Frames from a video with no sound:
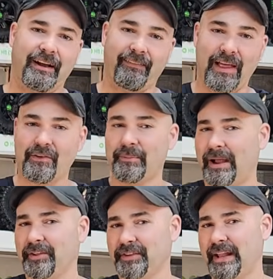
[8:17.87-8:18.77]
11
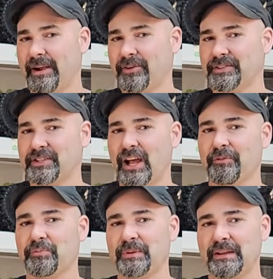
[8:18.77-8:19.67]
miles an hour is the
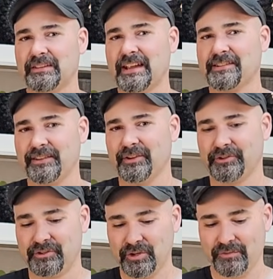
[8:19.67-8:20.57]
top speed. It's actually a
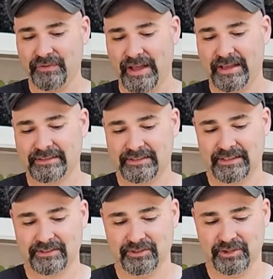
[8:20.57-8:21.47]
little too fast. It
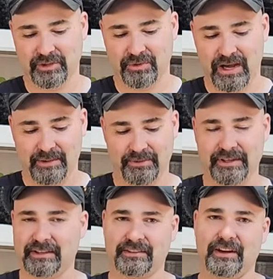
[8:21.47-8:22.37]
gets a little
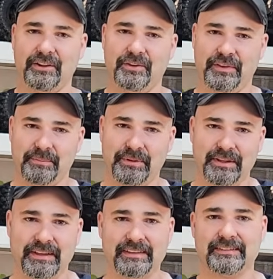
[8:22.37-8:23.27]
wobbly. It's all over the
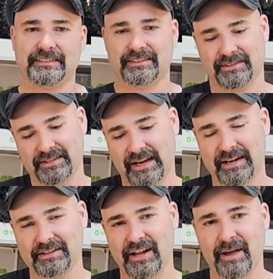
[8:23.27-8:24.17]
place,
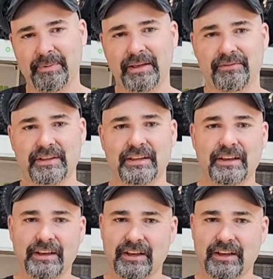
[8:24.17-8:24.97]
kind of top heavy.